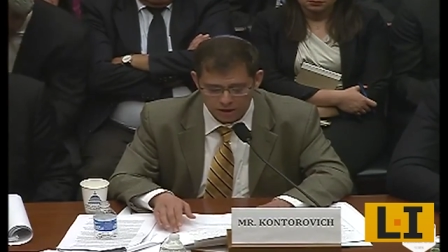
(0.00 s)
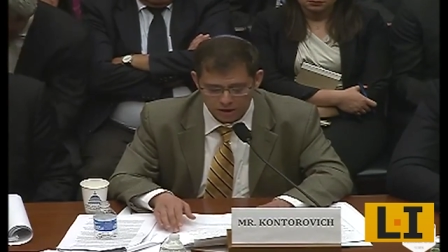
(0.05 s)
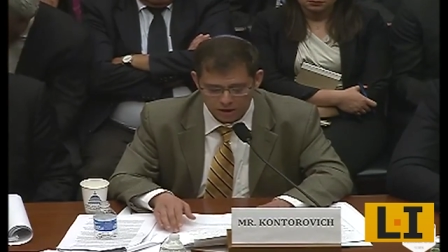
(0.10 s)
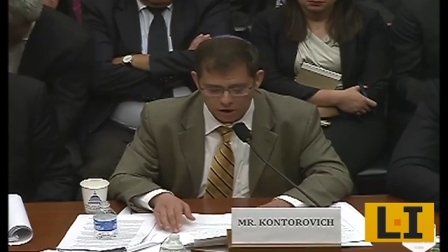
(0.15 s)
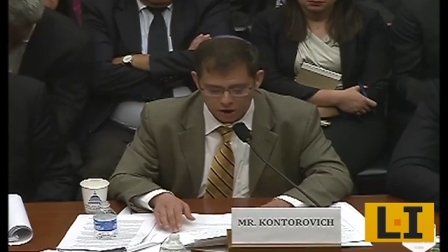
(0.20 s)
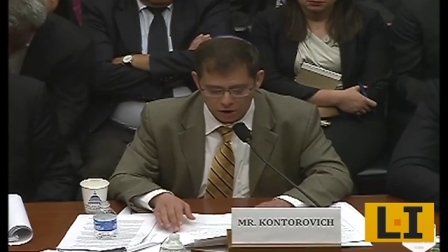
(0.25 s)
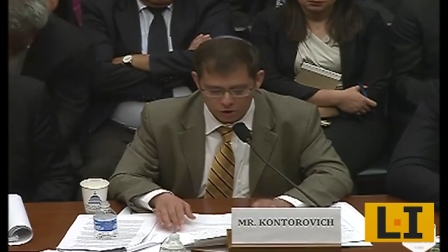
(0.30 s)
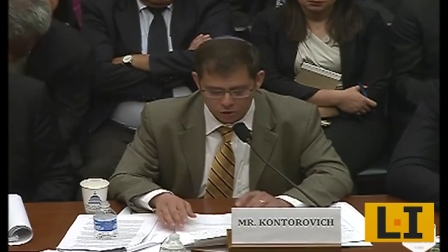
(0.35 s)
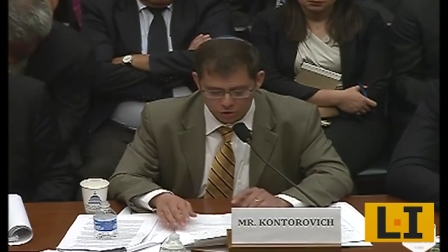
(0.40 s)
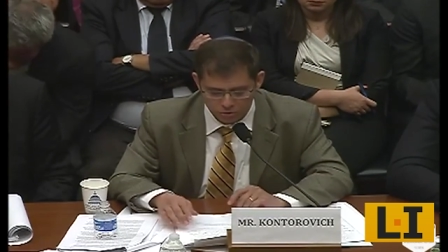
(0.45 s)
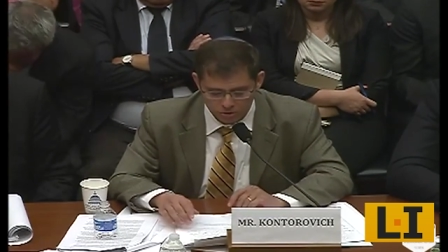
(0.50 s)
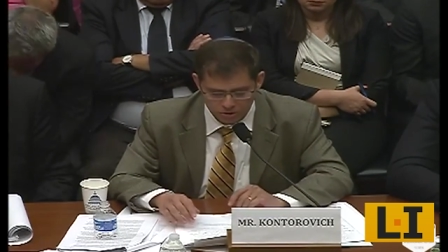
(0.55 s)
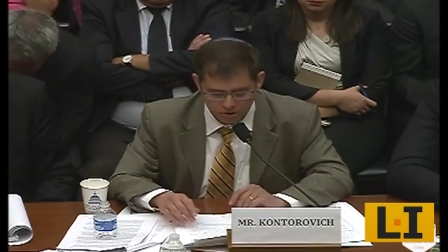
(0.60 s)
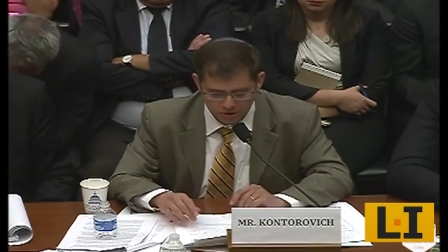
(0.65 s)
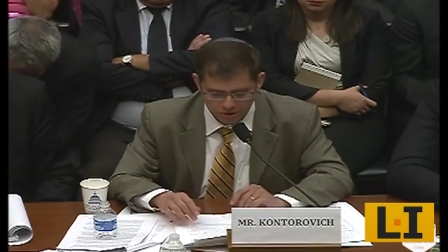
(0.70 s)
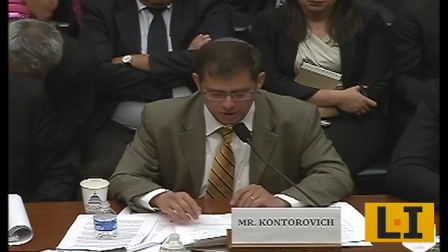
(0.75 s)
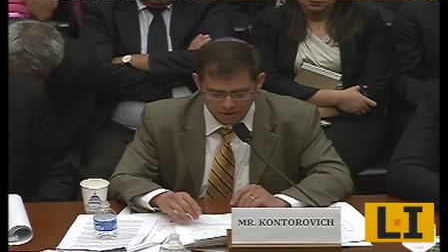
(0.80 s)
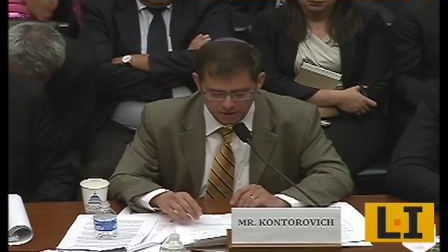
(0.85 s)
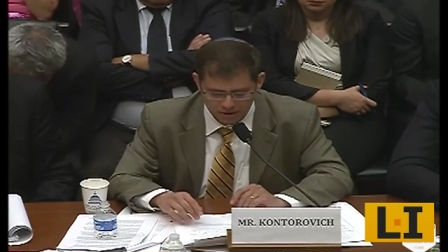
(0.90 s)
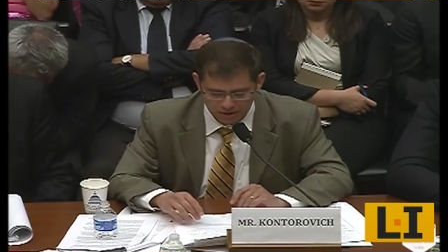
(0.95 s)
Contrary to
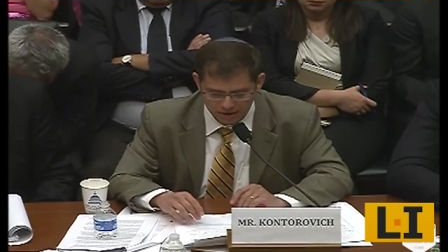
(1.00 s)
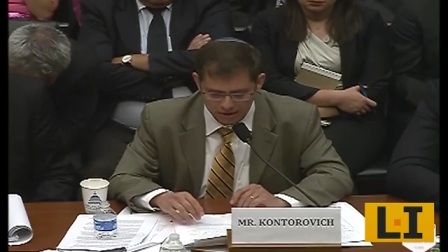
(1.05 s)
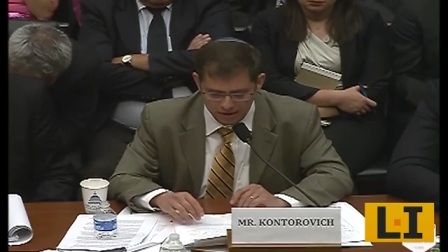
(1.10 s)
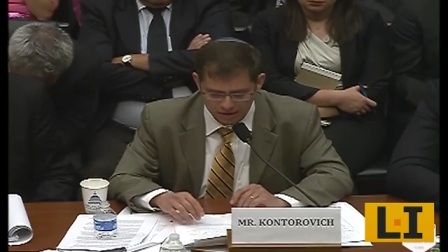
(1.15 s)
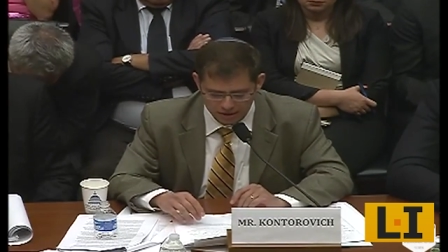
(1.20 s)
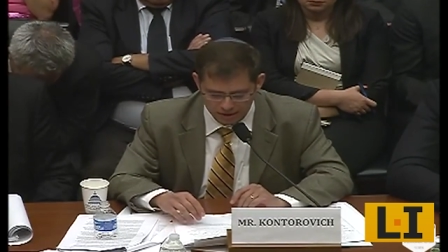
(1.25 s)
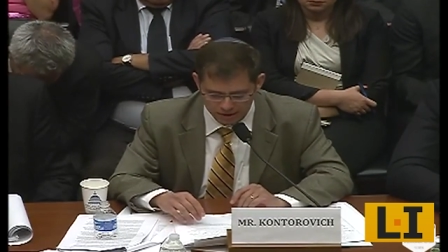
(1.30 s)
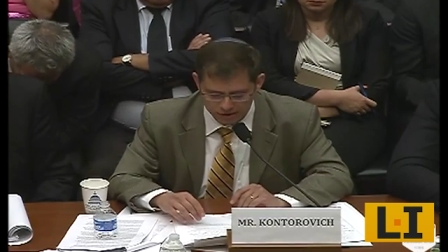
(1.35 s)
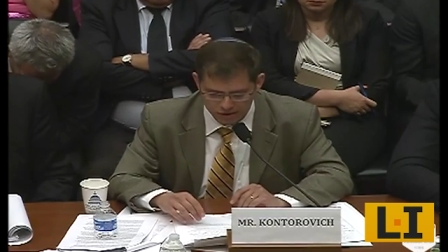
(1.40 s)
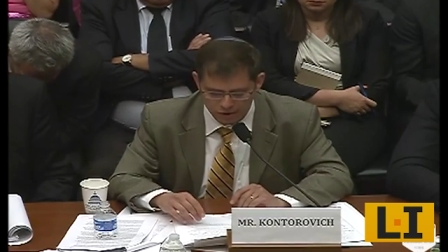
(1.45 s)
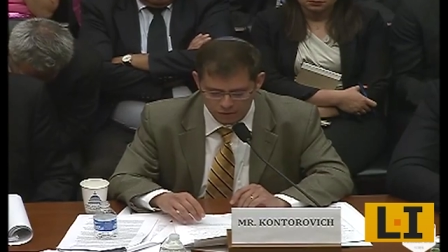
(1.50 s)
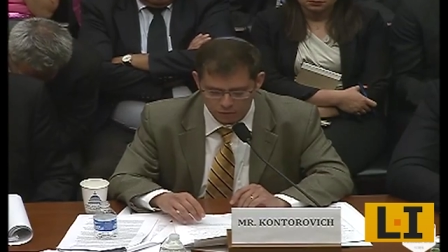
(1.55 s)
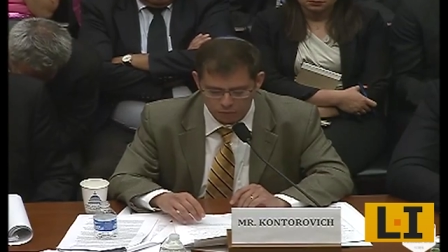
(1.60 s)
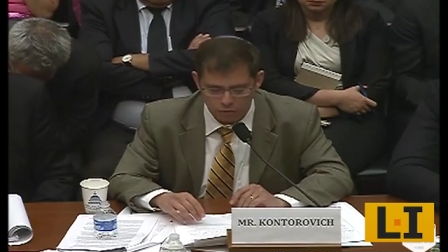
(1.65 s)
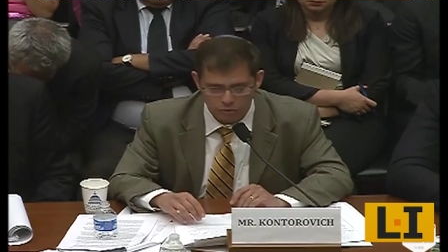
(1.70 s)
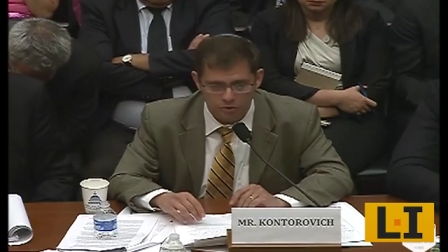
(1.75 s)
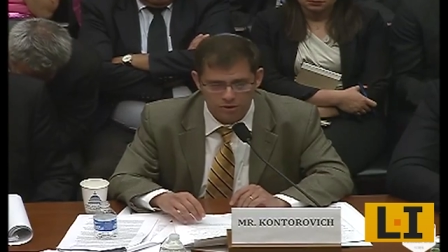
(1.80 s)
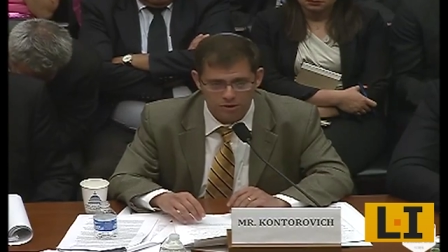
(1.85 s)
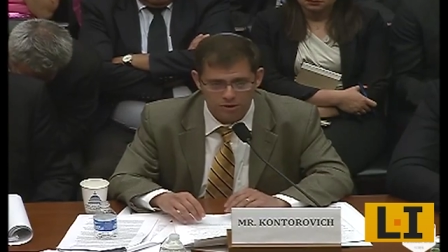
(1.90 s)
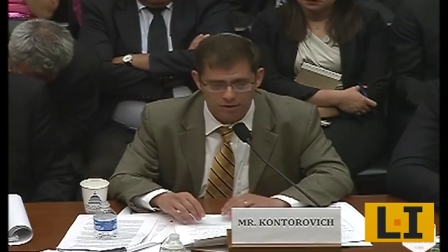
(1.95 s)
the entirely
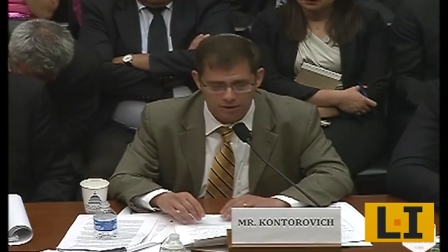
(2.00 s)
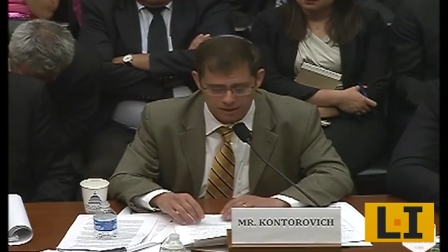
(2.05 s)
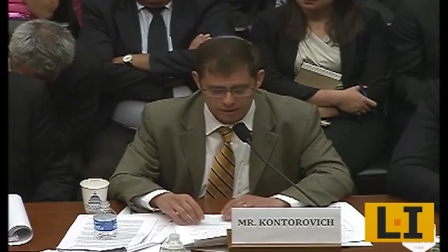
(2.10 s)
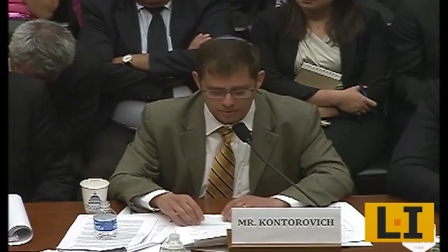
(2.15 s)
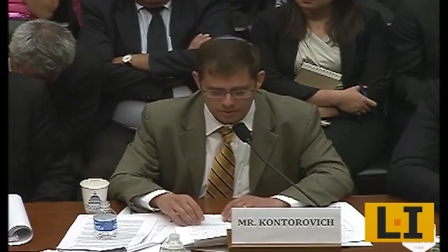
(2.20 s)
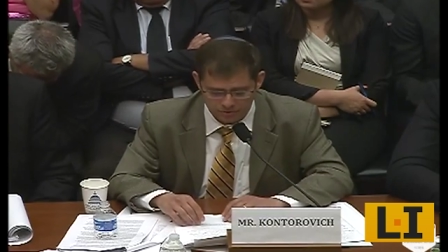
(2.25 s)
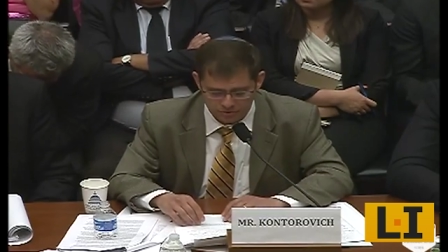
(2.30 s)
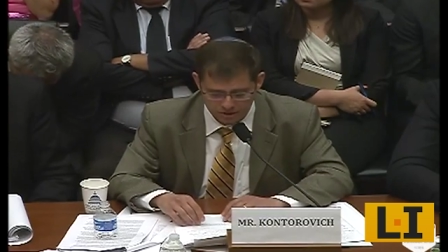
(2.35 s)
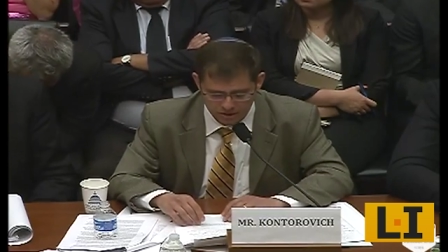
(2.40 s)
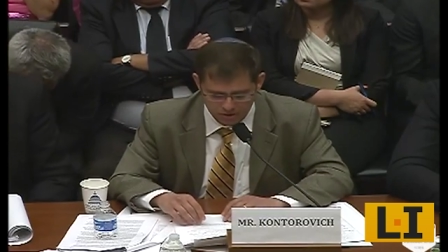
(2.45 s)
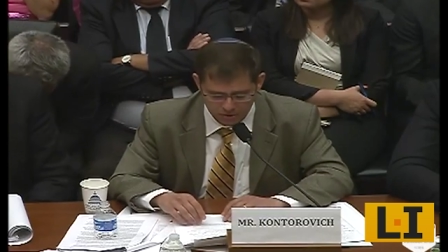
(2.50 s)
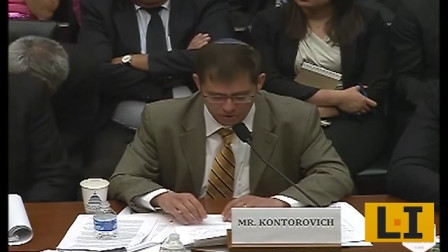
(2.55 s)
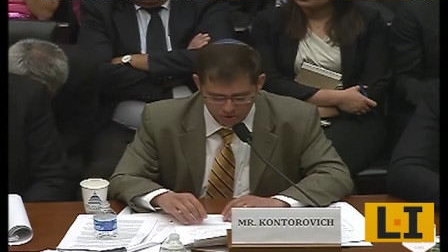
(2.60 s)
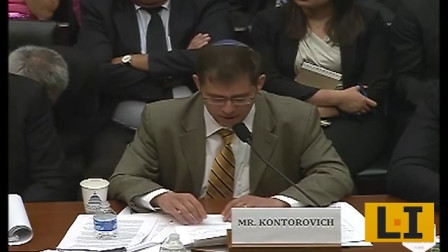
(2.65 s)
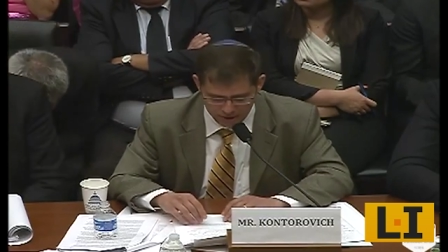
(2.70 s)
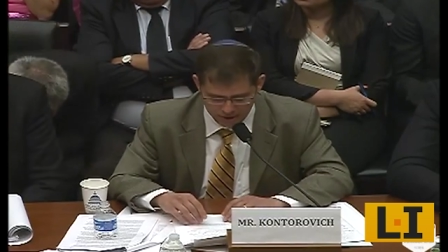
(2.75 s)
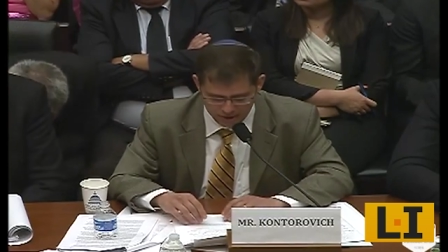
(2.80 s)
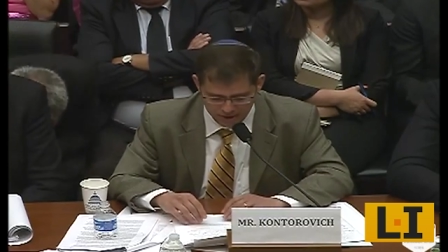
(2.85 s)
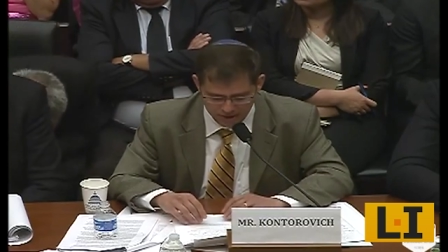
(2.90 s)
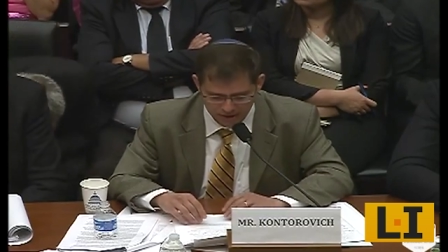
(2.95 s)
unsupported claims of these
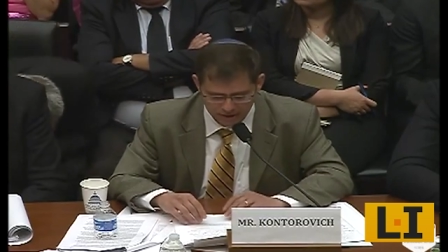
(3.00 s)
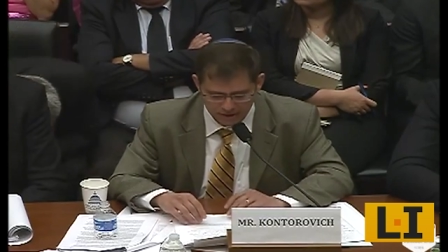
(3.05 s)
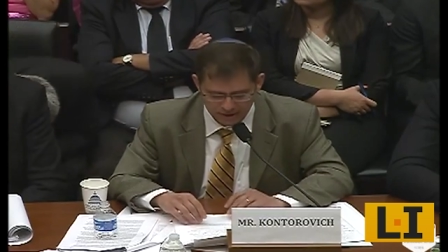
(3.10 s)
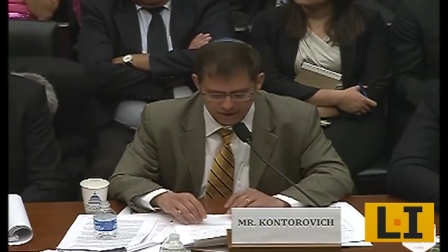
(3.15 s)
critics,